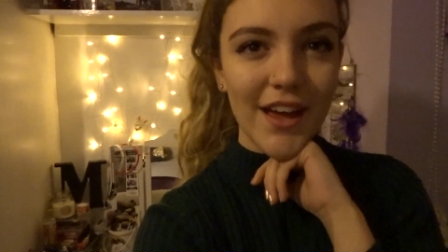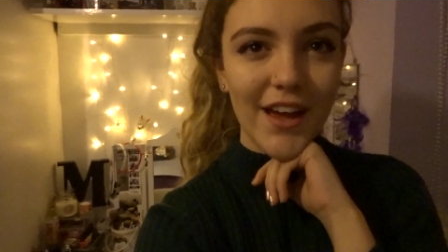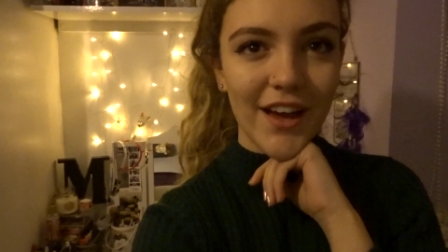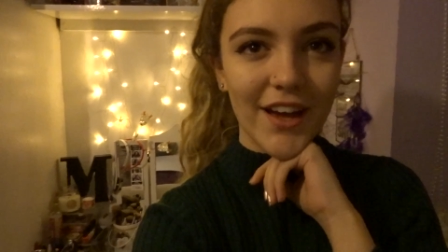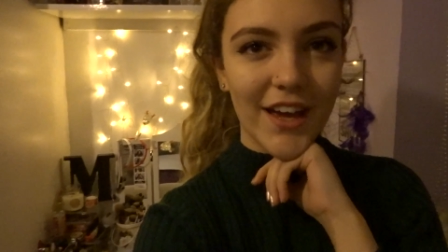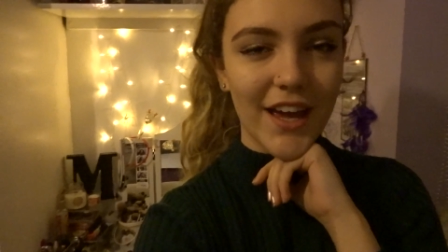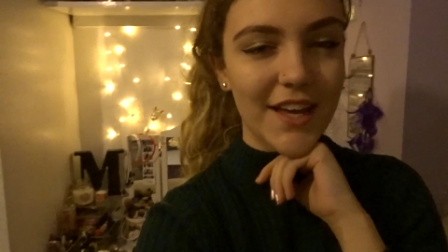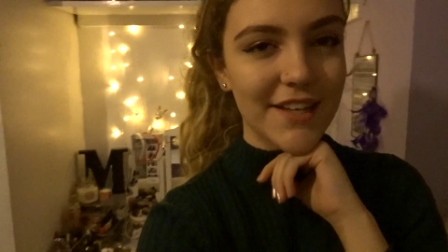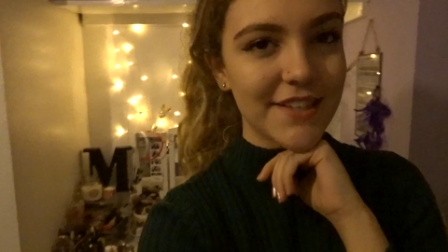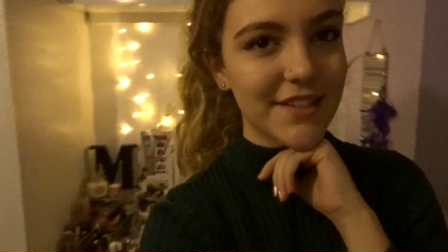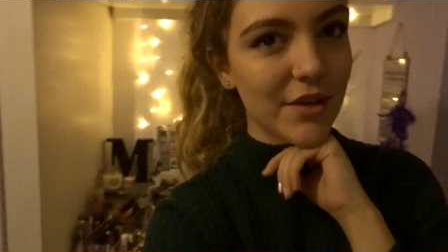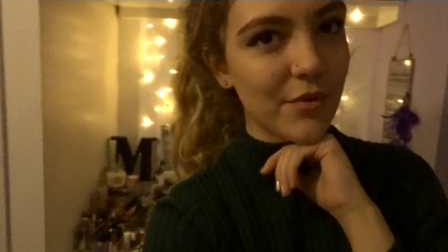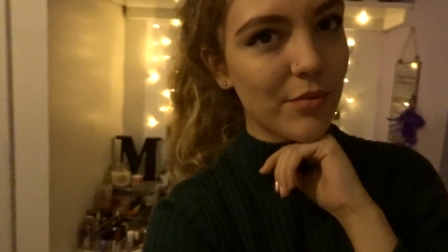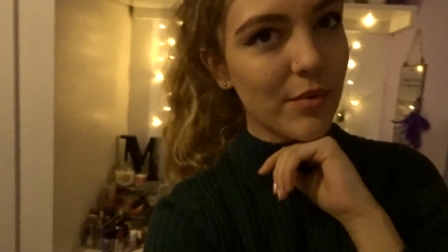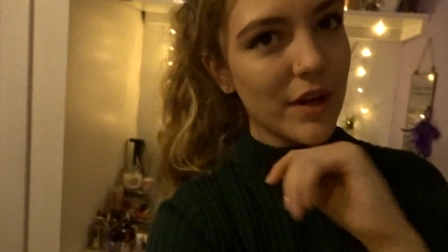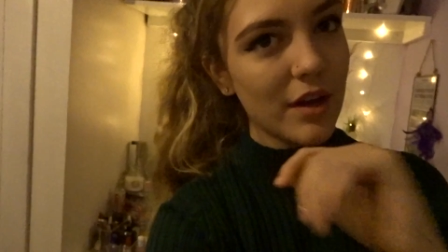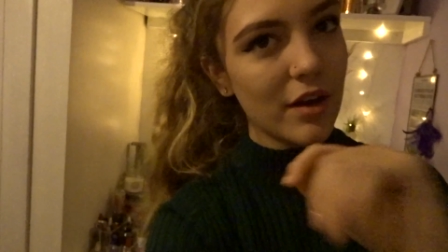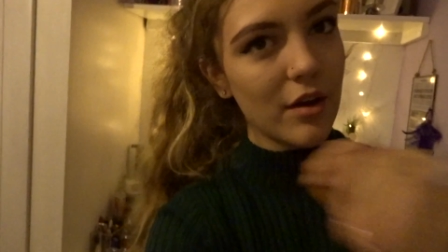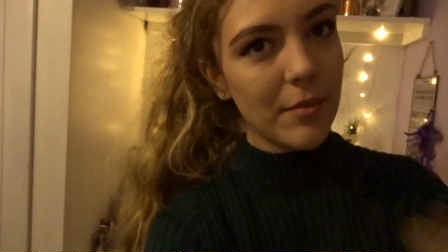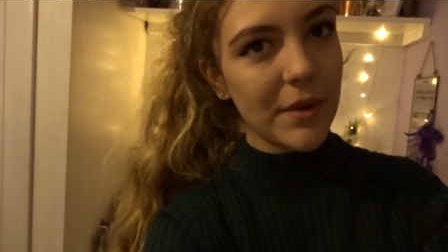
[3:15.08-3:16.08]
Okay, so
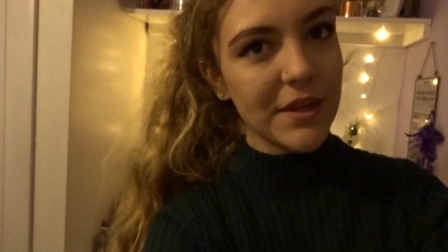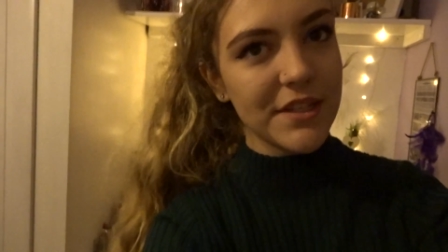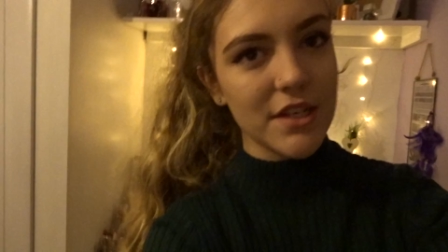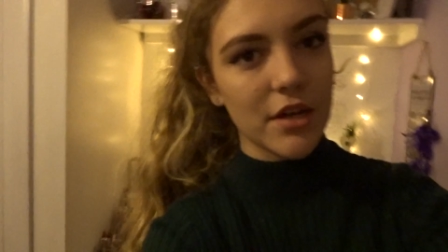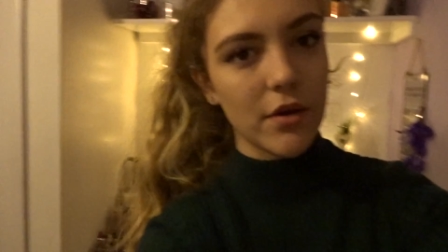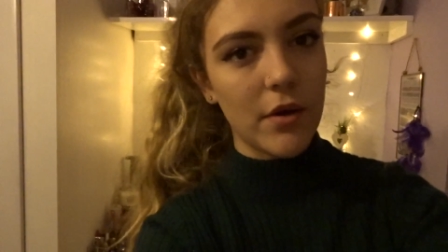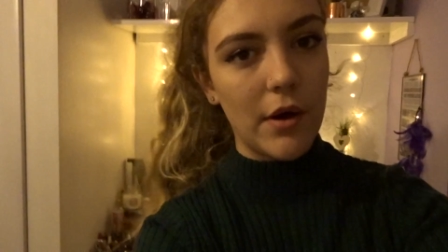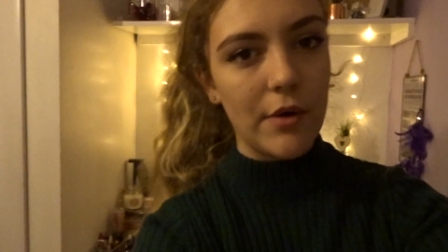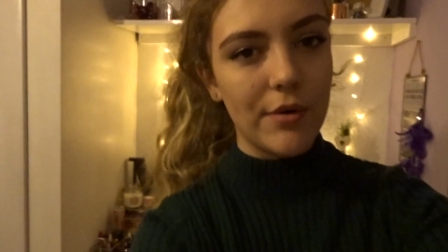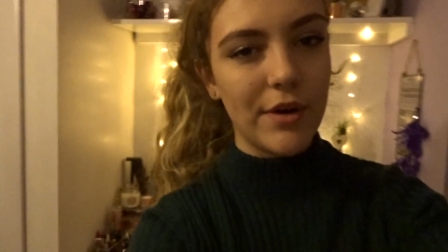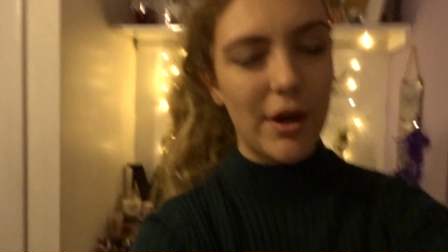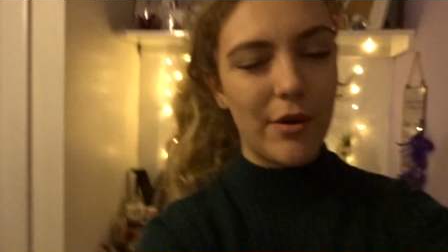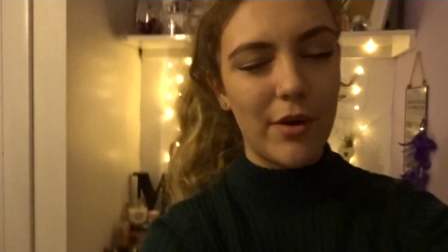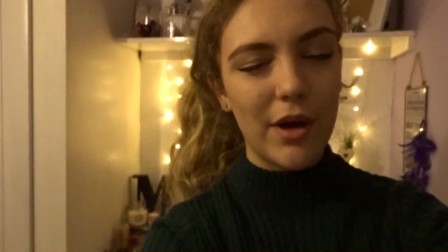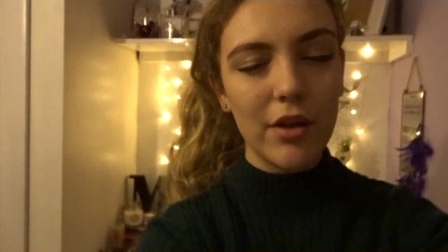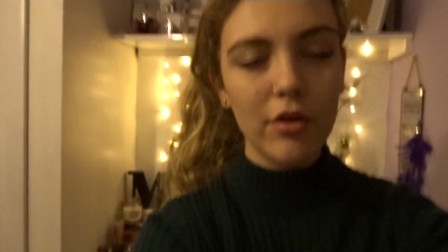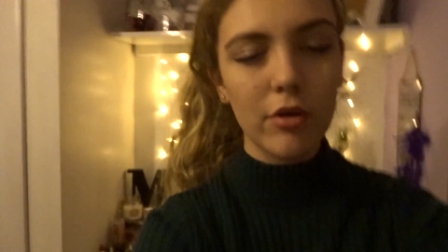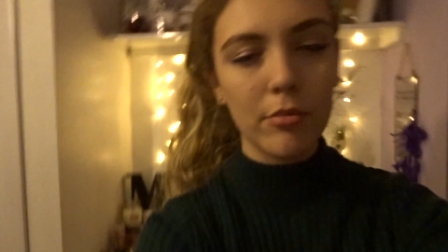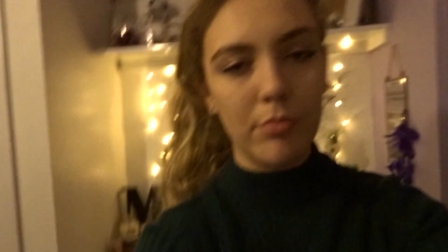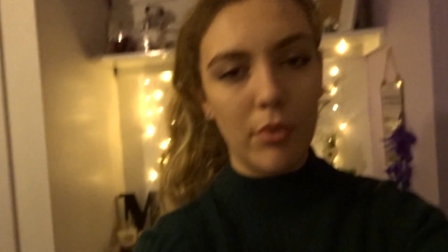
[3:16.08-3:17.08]
we are about to go out now. I
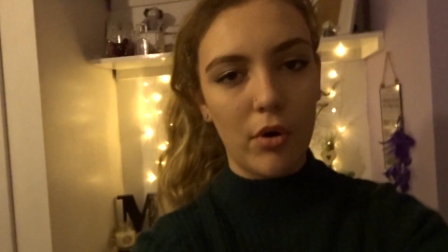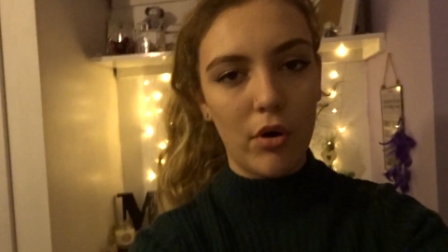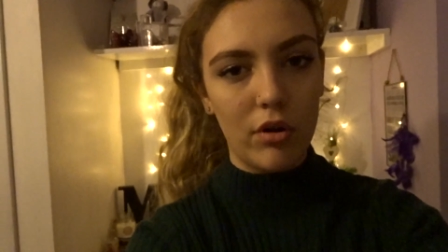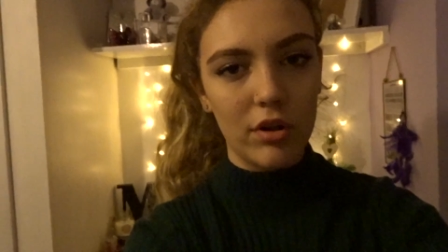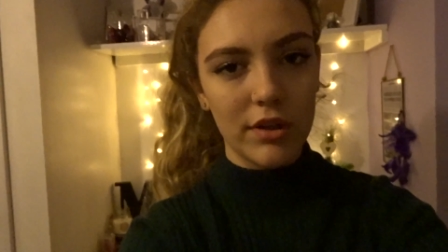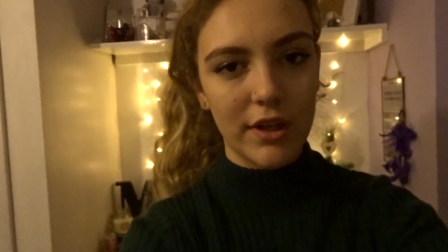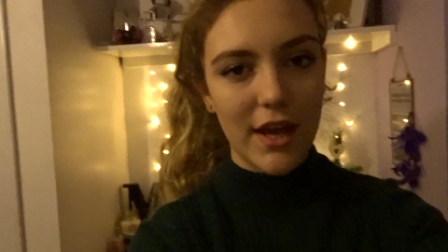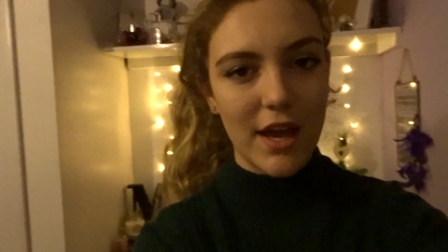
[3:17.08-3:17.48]
look bald.